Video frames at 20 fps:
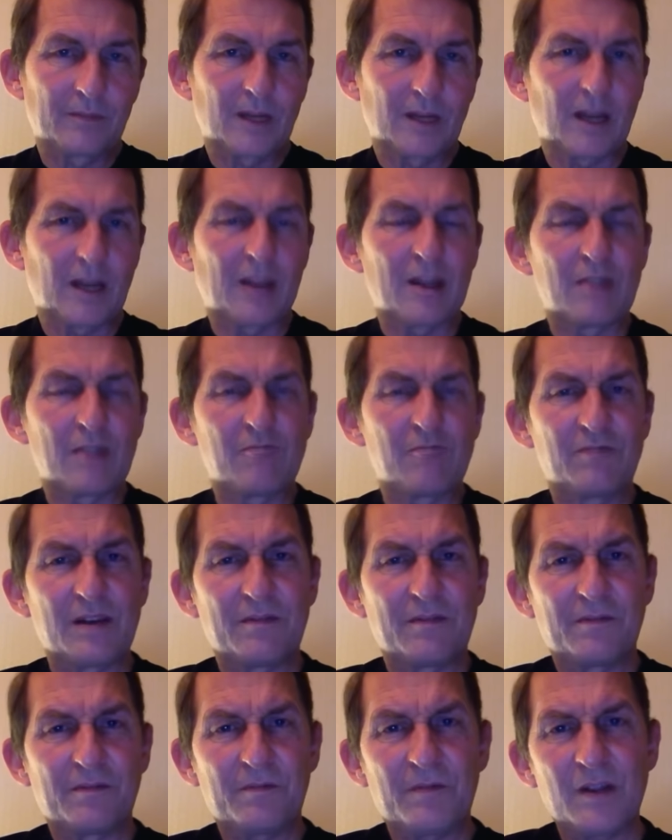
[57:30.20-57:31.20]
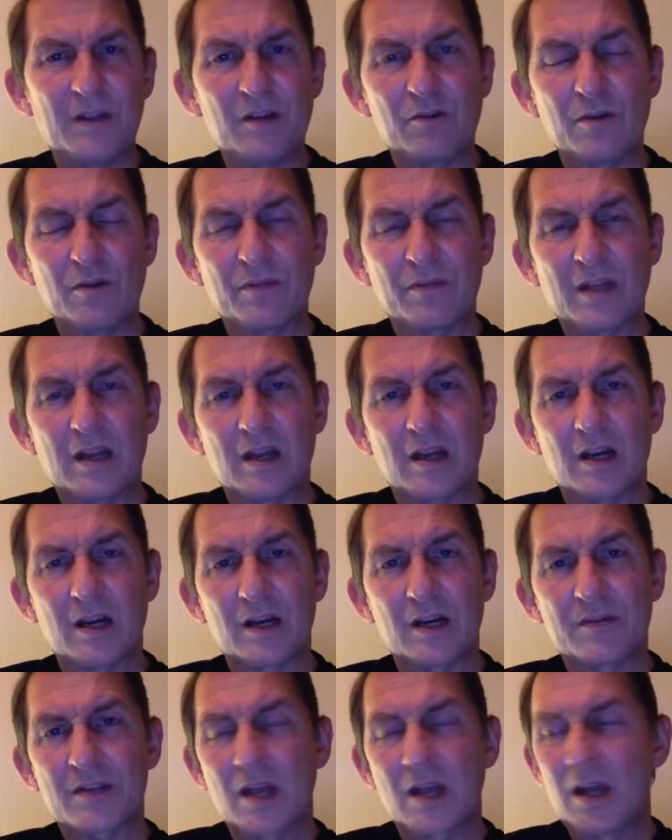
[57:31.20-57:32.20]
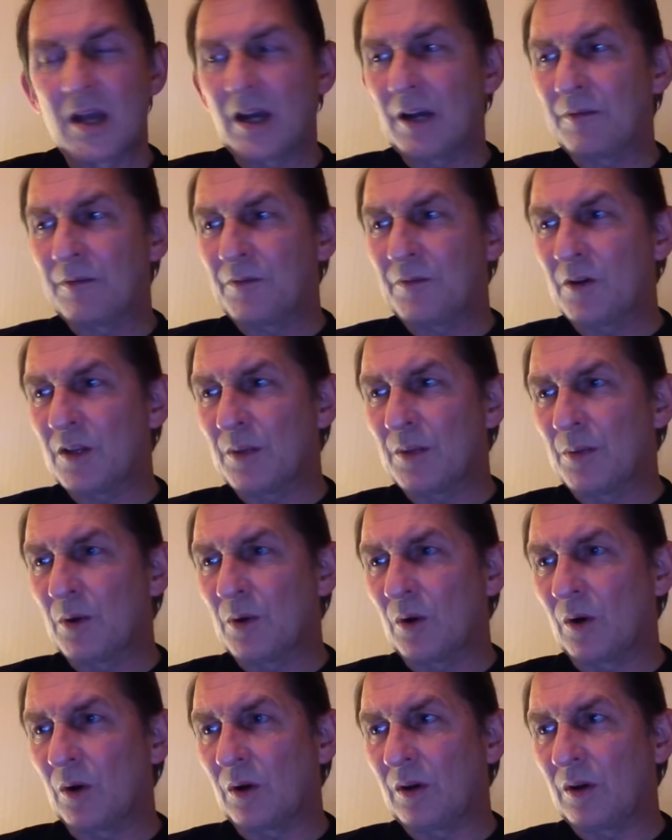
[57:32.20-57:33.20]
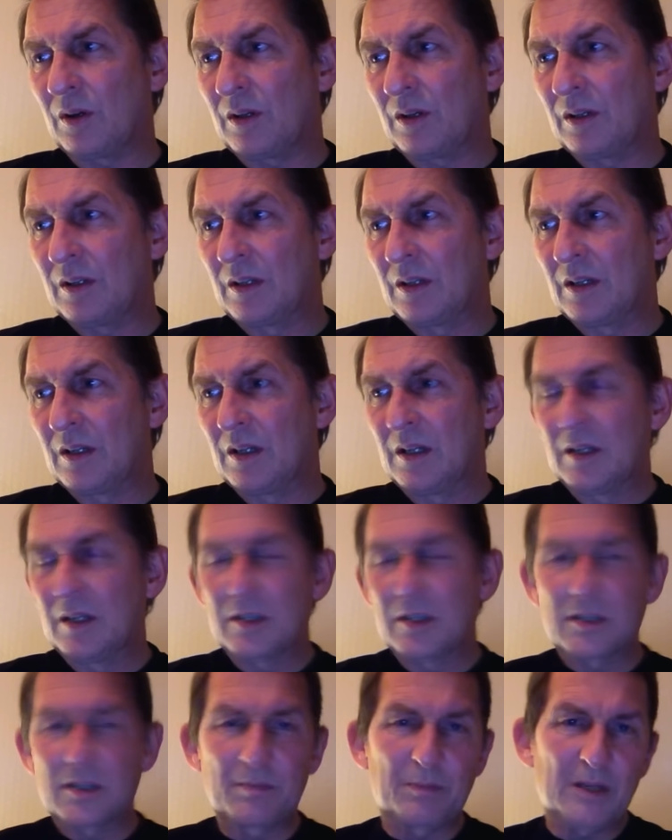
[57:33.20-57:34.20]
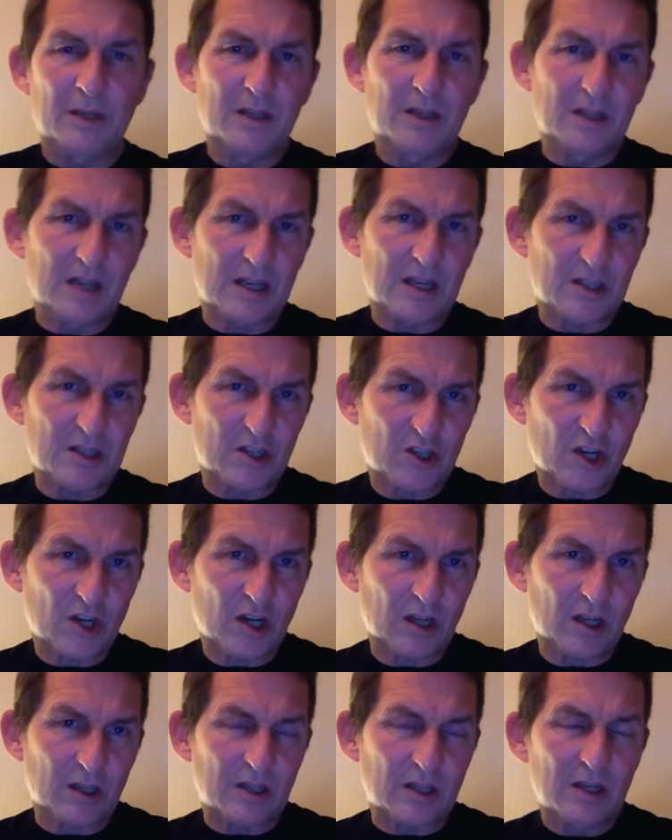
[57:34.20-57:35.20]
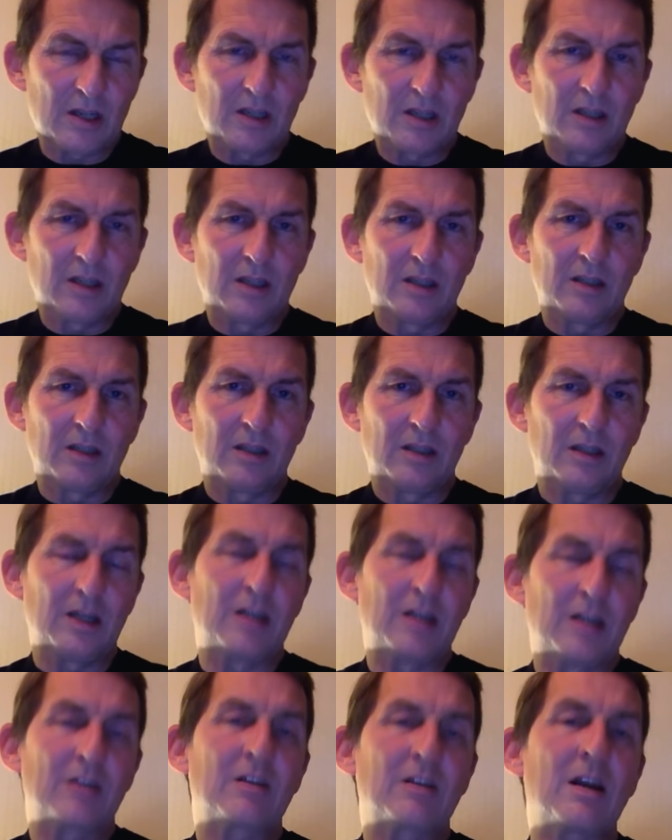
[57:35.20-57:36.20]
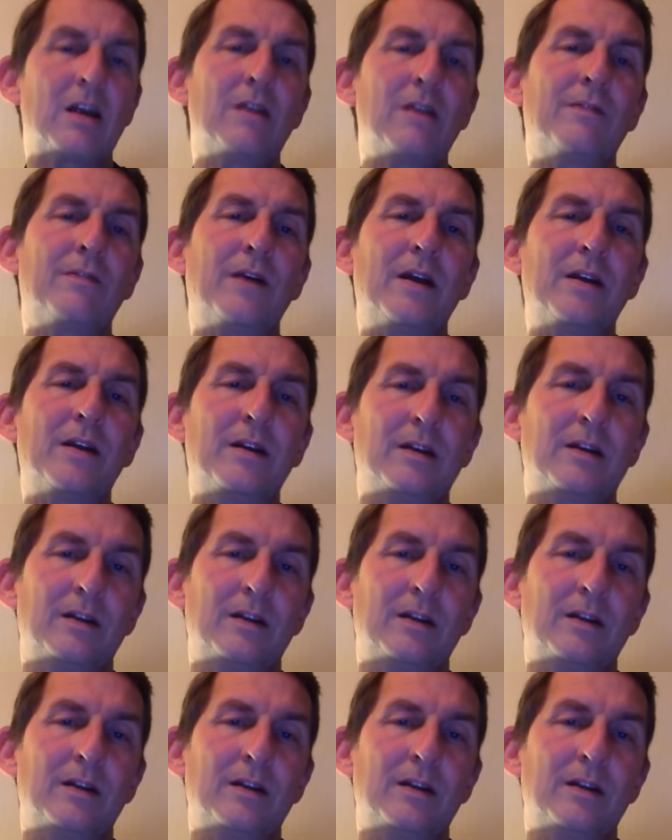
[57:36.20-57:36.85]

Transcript: and they're in fear of their lives. And furthermore, Sabina has a child in a caravan